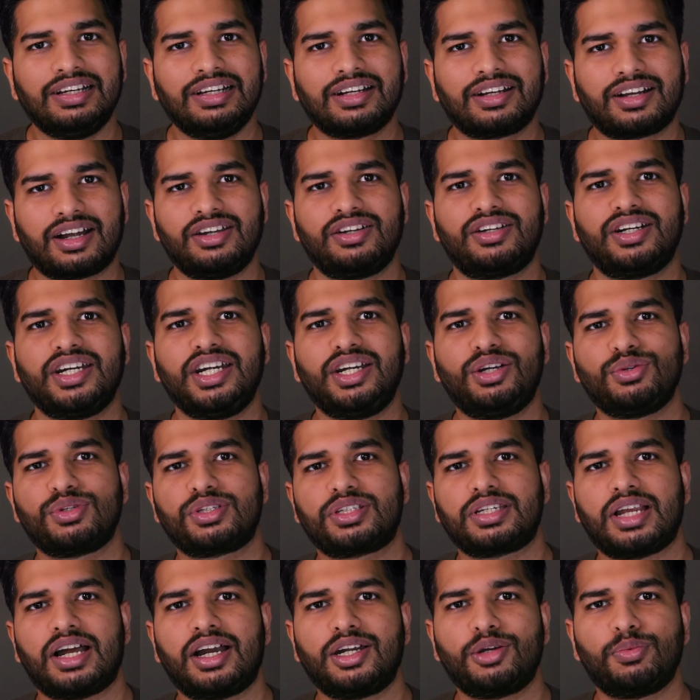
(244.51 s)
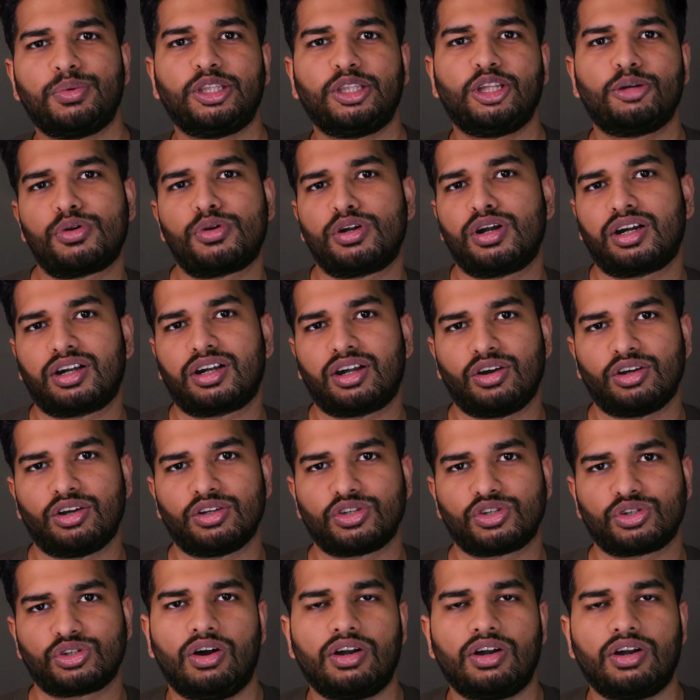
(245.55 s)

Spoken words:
country to start with your product launch,